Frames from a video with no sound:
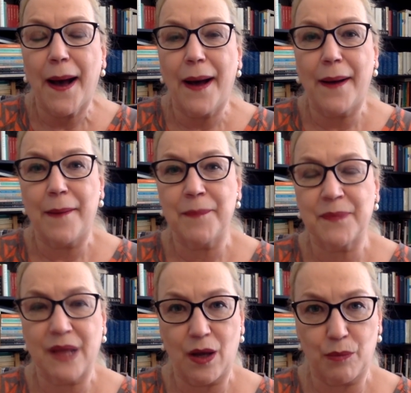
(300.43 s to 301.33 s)

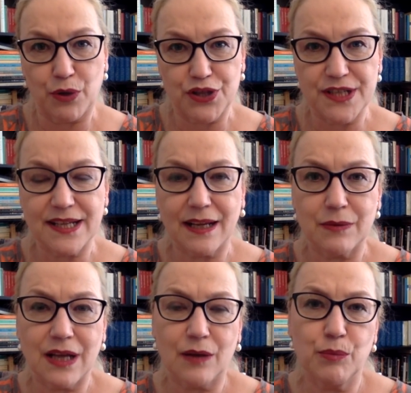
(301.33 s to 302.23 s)
Porshisa
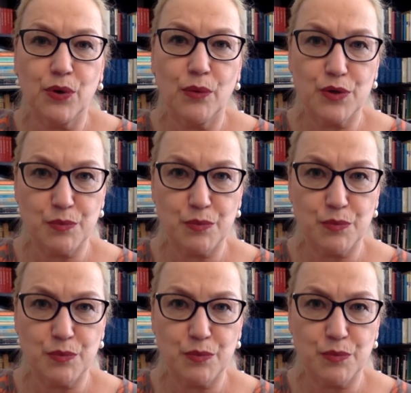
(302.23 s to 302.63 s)
Kakpur was